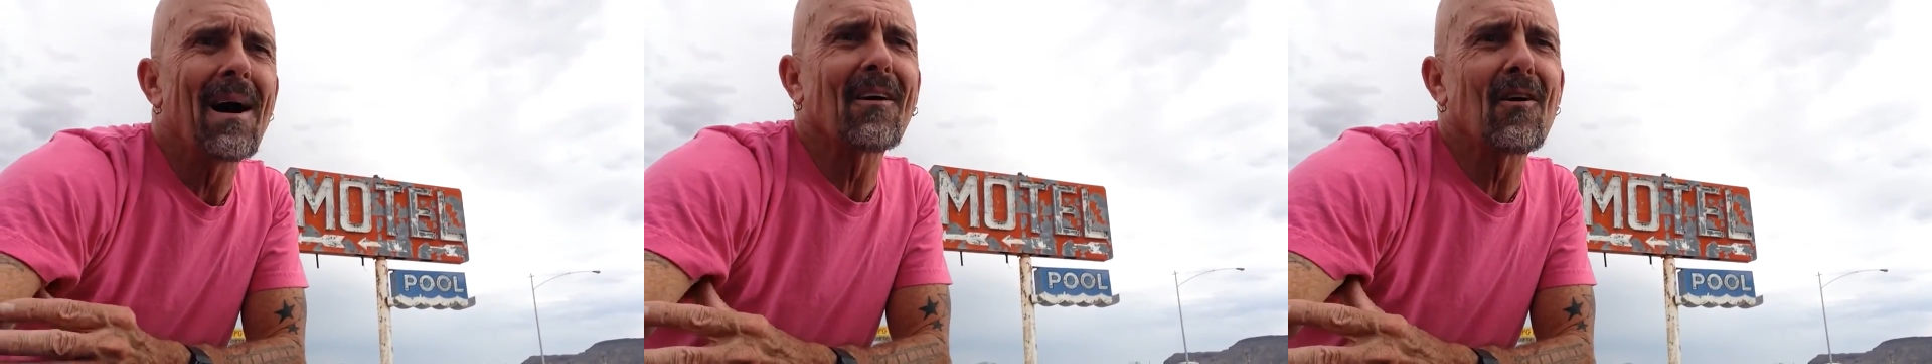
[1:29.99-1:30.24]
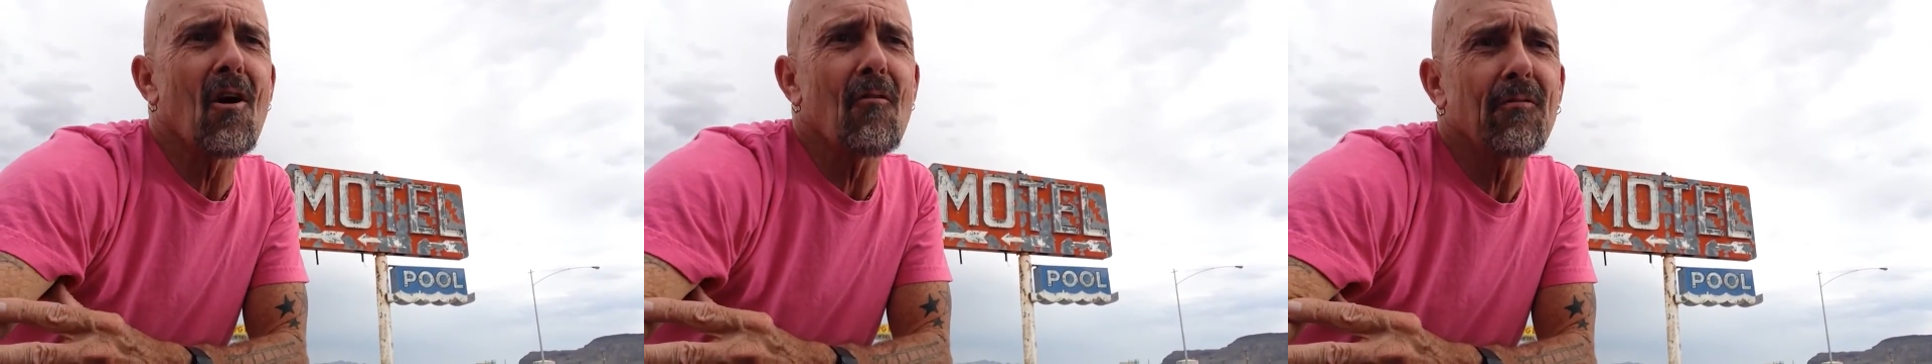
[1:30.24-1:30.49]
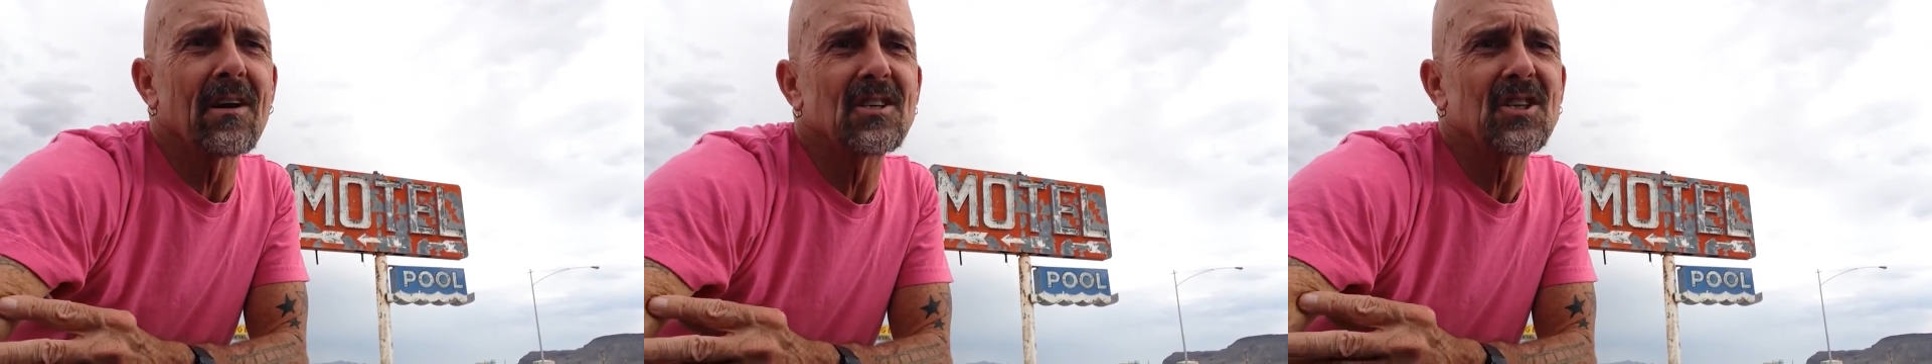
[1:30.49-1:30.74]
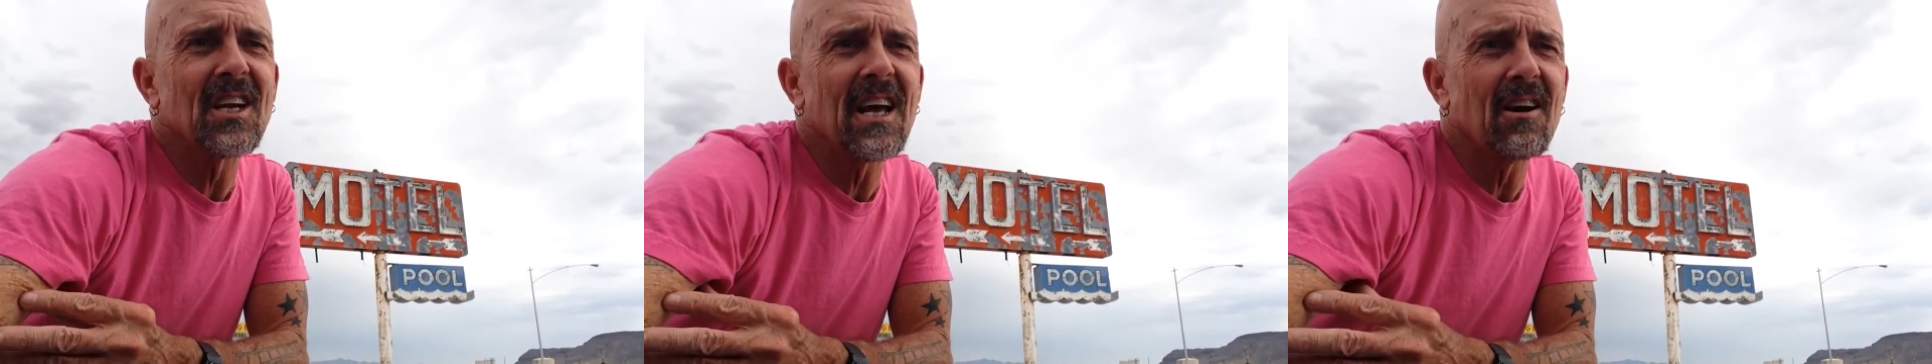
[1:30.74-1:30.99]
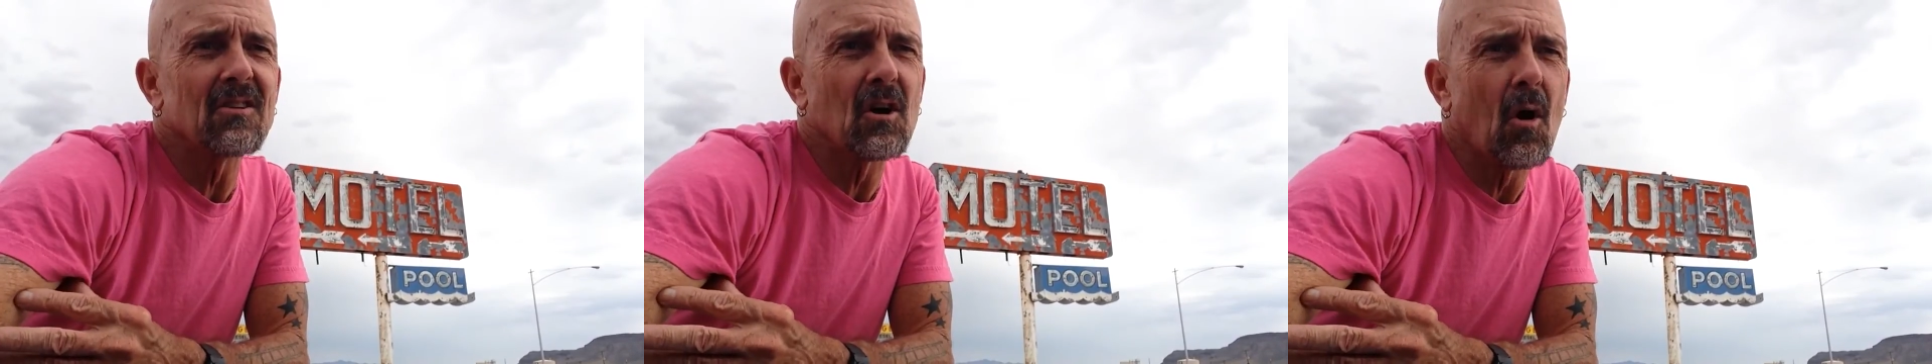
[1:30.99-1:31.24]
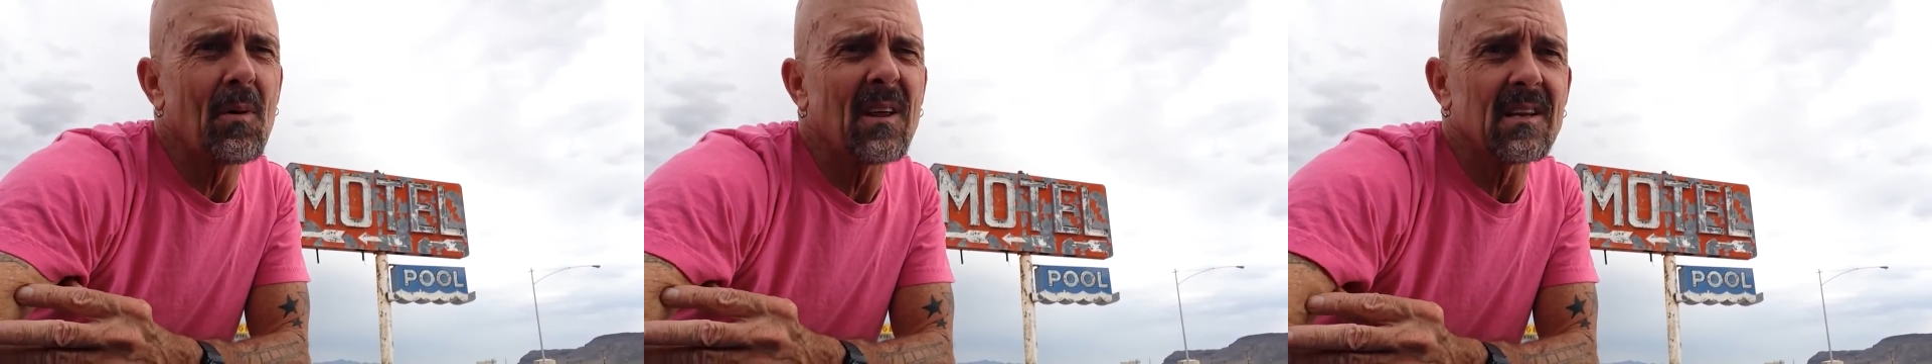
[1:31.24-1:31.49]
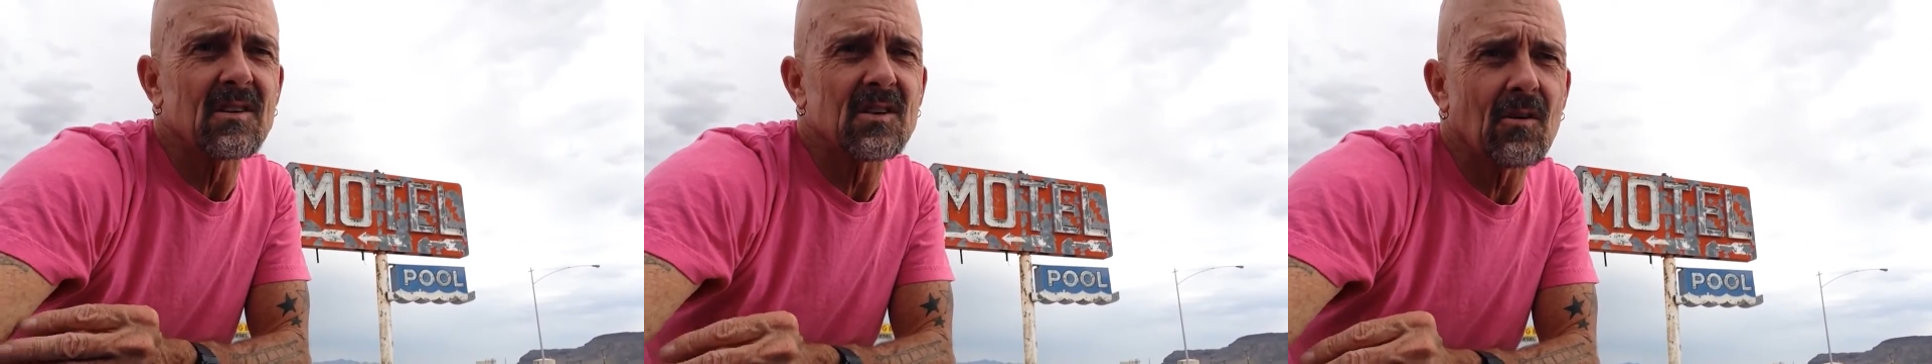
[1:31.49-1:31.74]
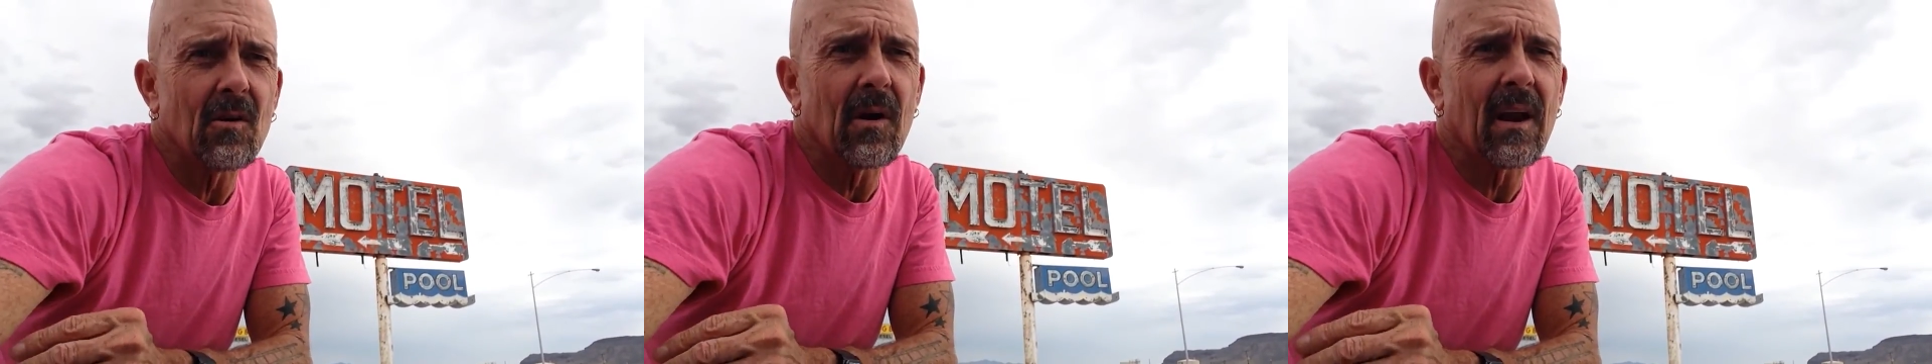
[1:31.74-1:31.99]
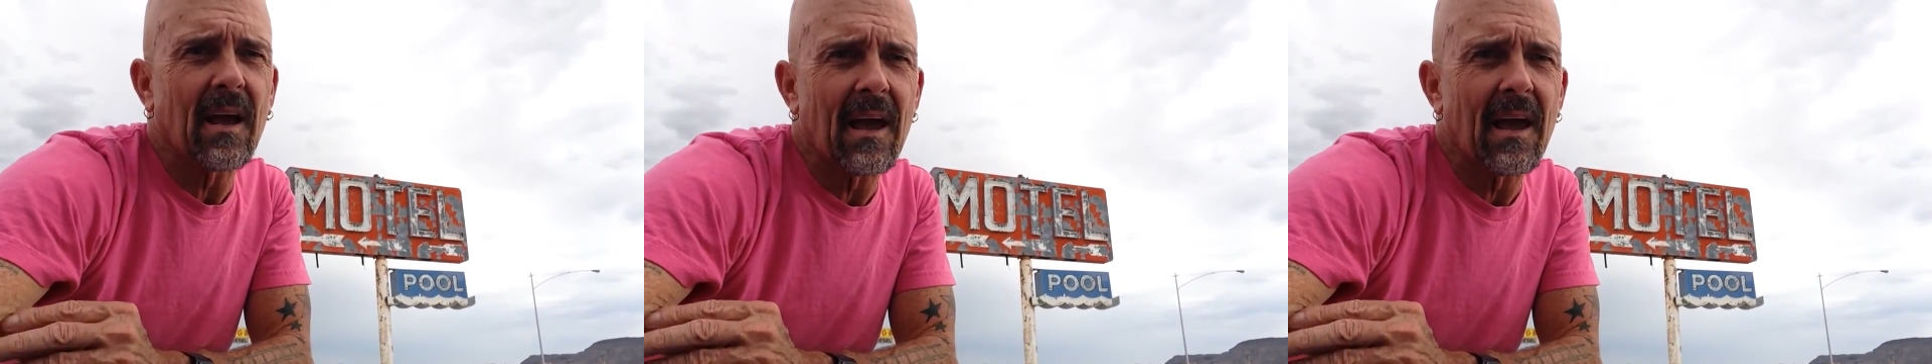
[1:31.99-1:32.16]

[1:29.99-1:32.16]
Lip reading: My girlfriend Chanel told me that screwing a